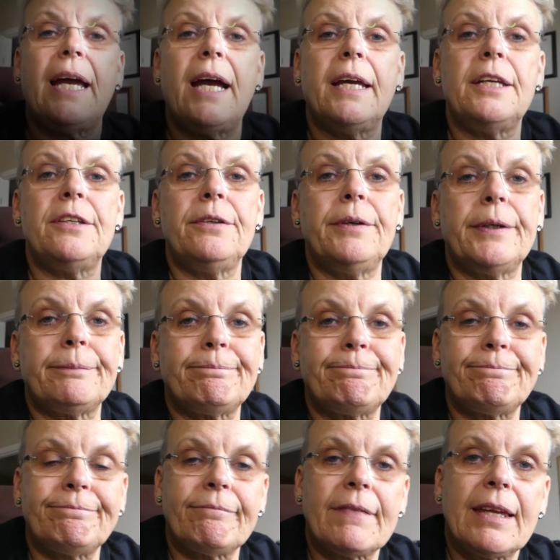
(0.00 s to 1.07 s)
how you doing?
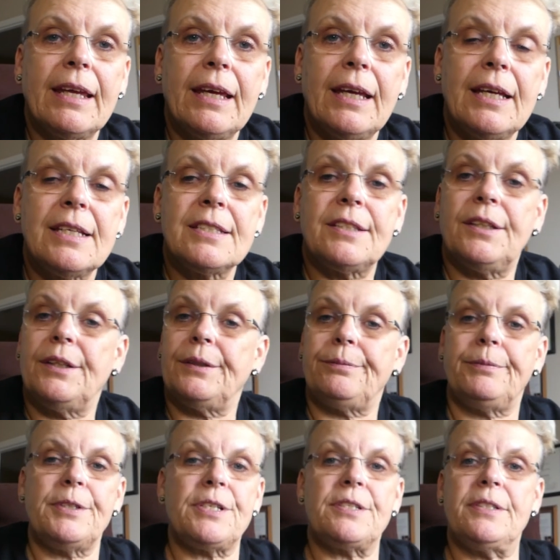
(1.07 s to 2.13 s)
So
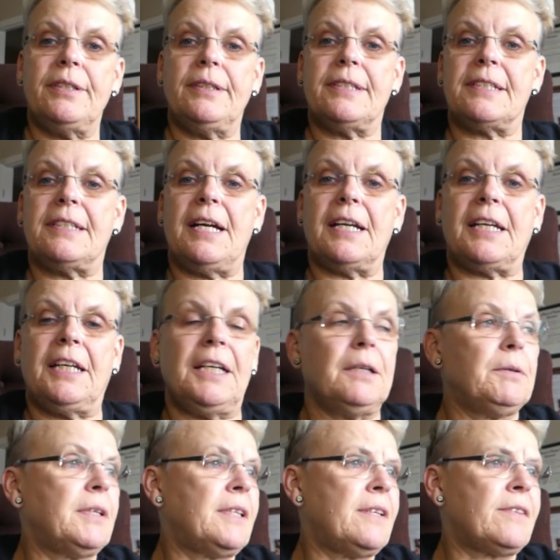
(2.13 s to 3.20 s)
we're still stuck
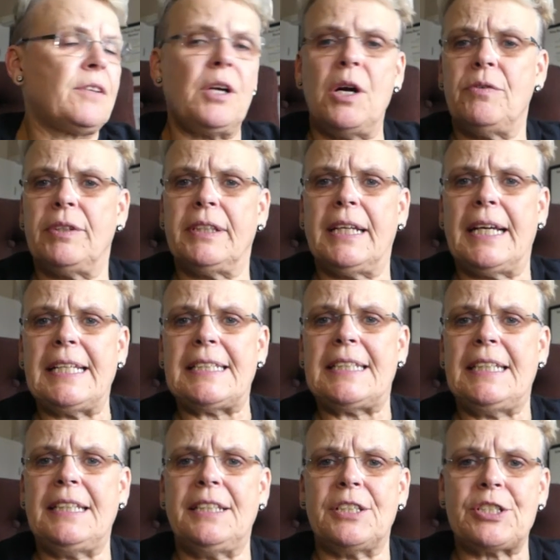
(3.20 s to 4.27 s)
here with this
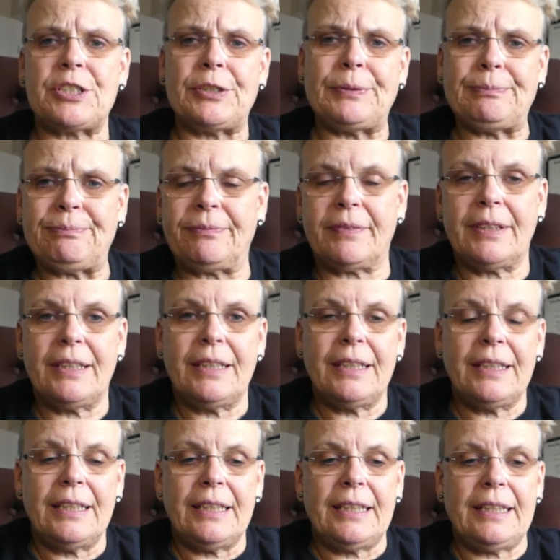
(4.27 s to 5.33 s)
COVID-19 issue,
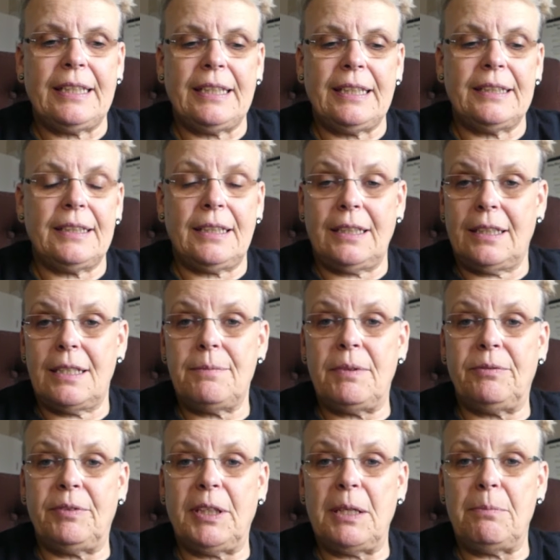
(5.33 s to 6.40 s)
and I've
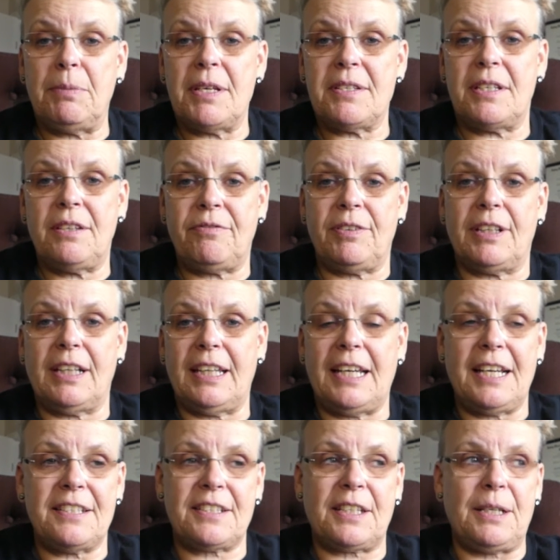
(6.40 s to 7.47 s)
been really busy for the
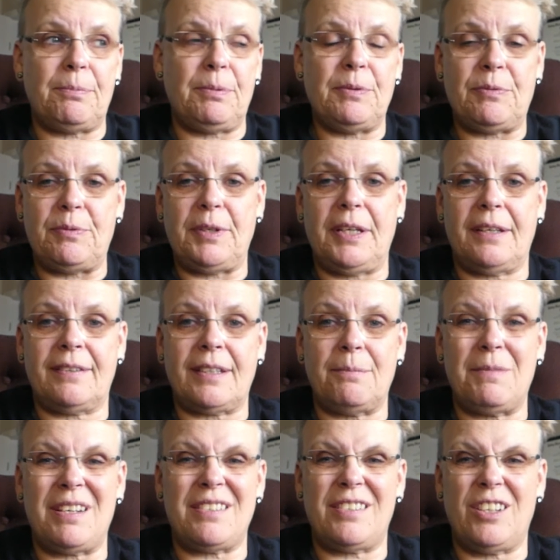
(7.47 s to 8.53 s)
last couple of weeks.
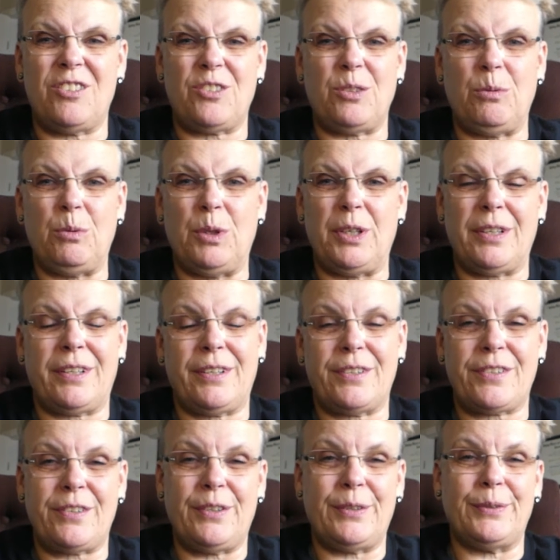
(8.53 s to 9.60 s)
I'm an essential worker,
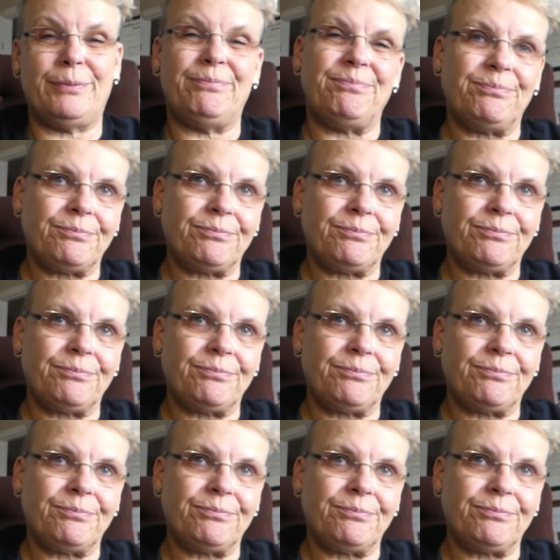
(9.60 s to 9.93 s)
so